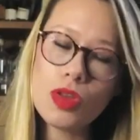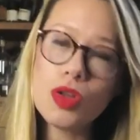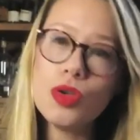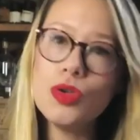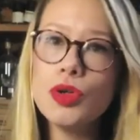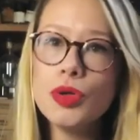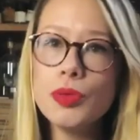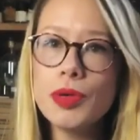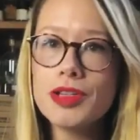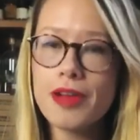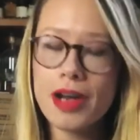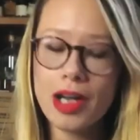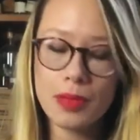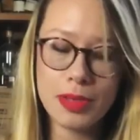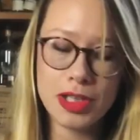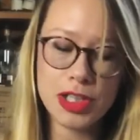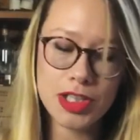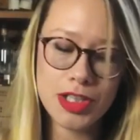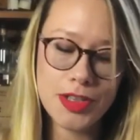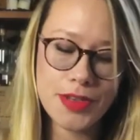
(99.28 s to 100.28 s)
Always
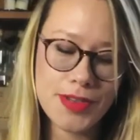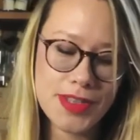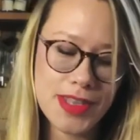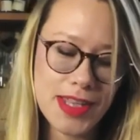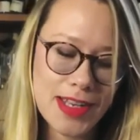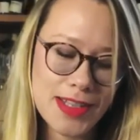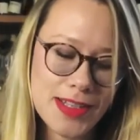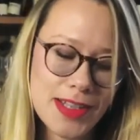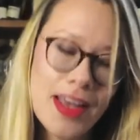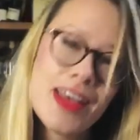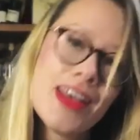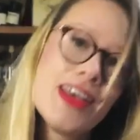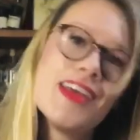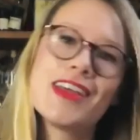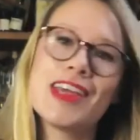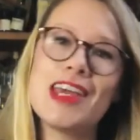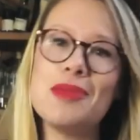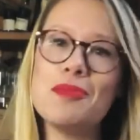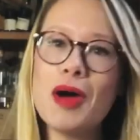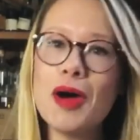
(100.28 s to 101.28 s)
recommend you use these.
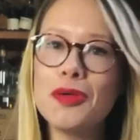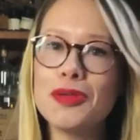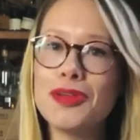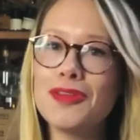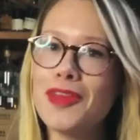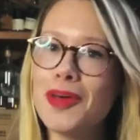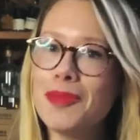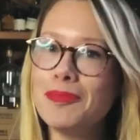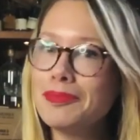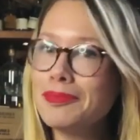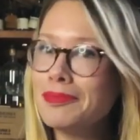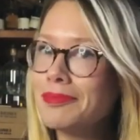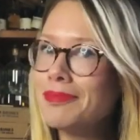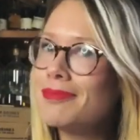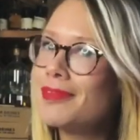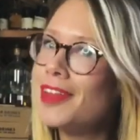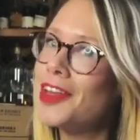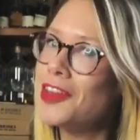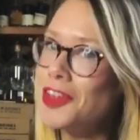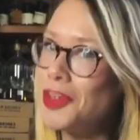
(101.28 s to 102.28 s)
Keep hold of them.
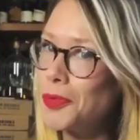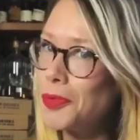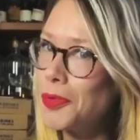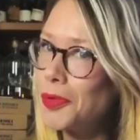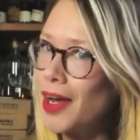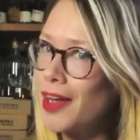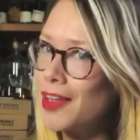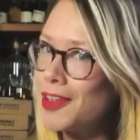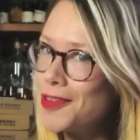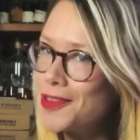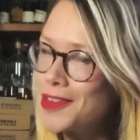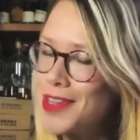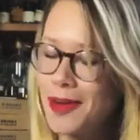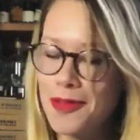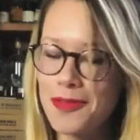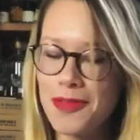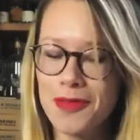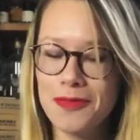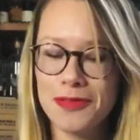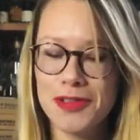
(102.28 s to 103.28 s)
You will get use out
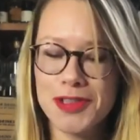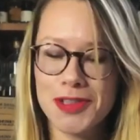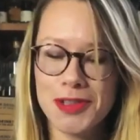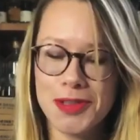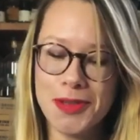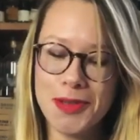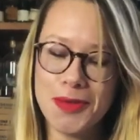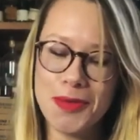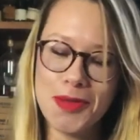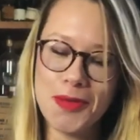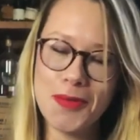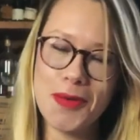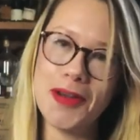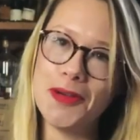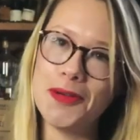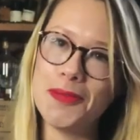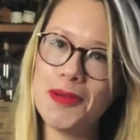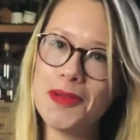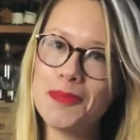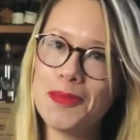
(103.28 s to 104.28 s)
of them for sure, all the while
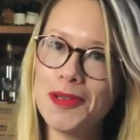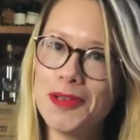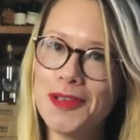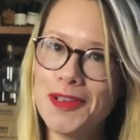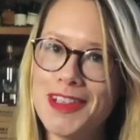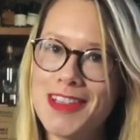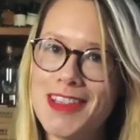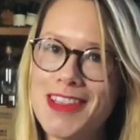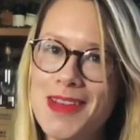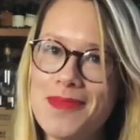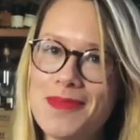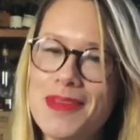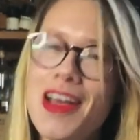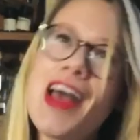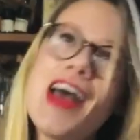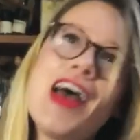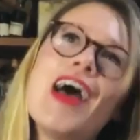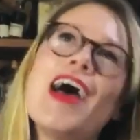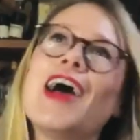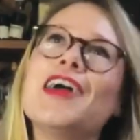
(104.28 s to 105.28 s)
you're with Pour and Sip.
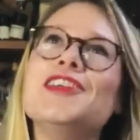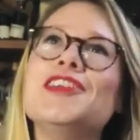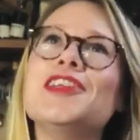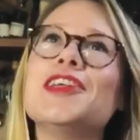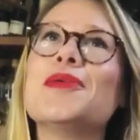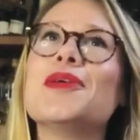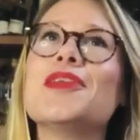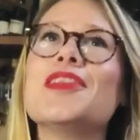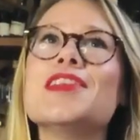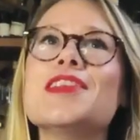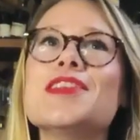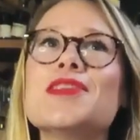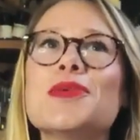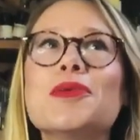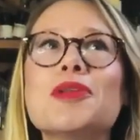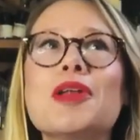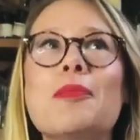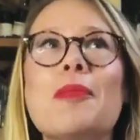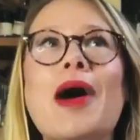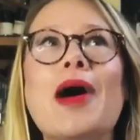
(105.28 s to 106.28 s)
And you know what? This is
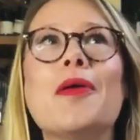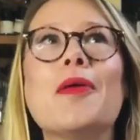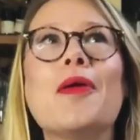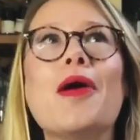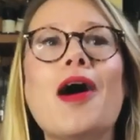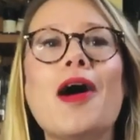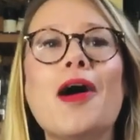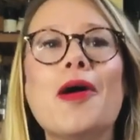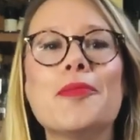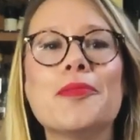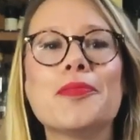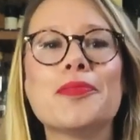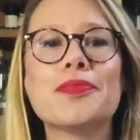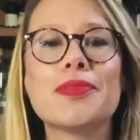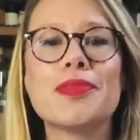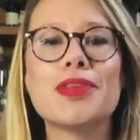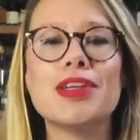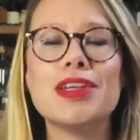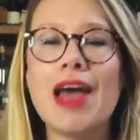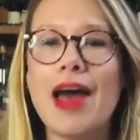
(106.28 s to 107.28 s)
all about,
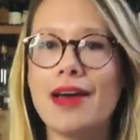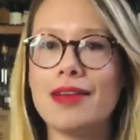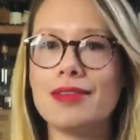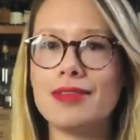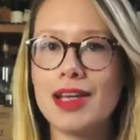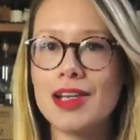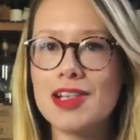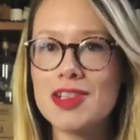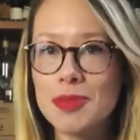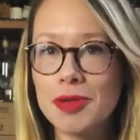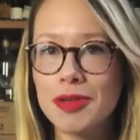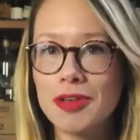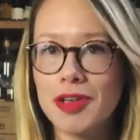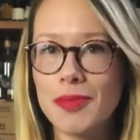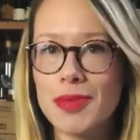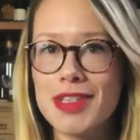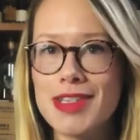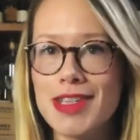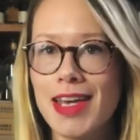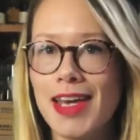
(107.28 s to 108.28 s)
exploring
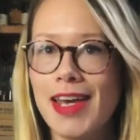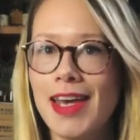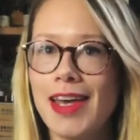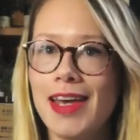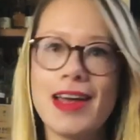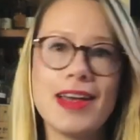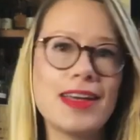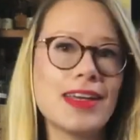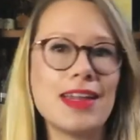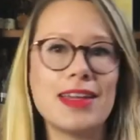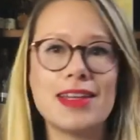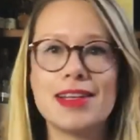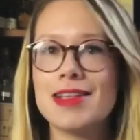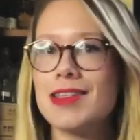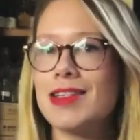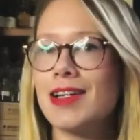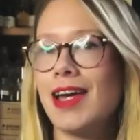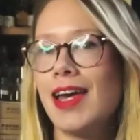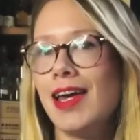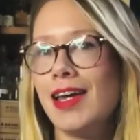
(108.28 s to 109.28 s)
whiskey, getting
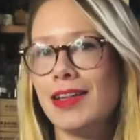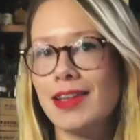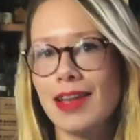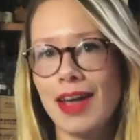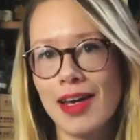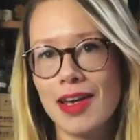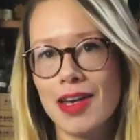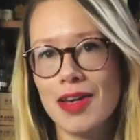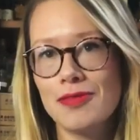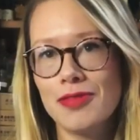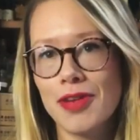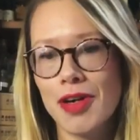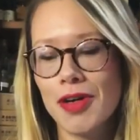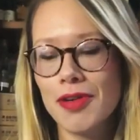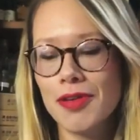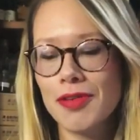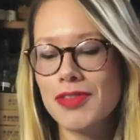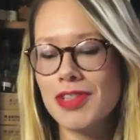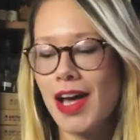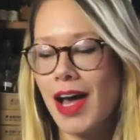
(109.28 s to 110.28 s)
stuck in, getting
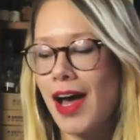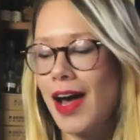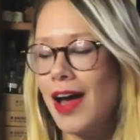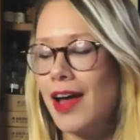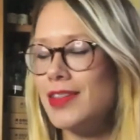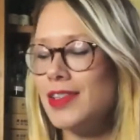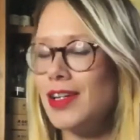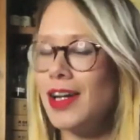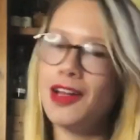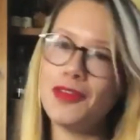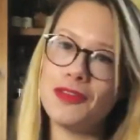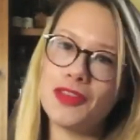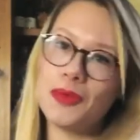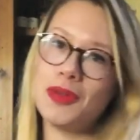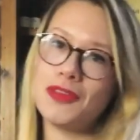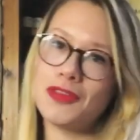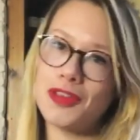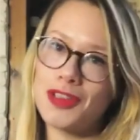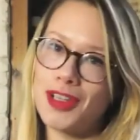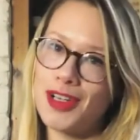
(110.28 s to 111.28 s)
involved. And I love that
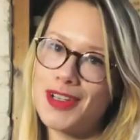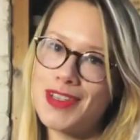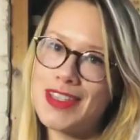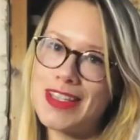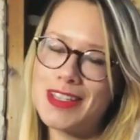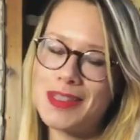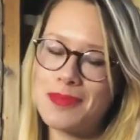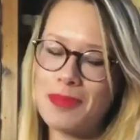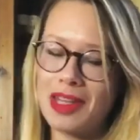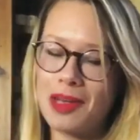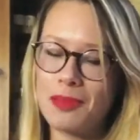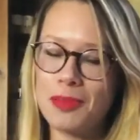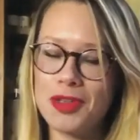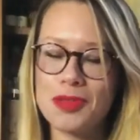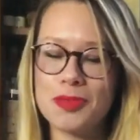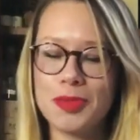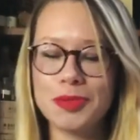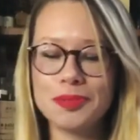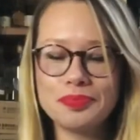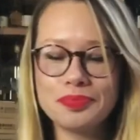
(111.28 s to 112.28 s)
we've got glasses to make that
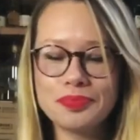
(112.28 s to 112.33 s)
possible.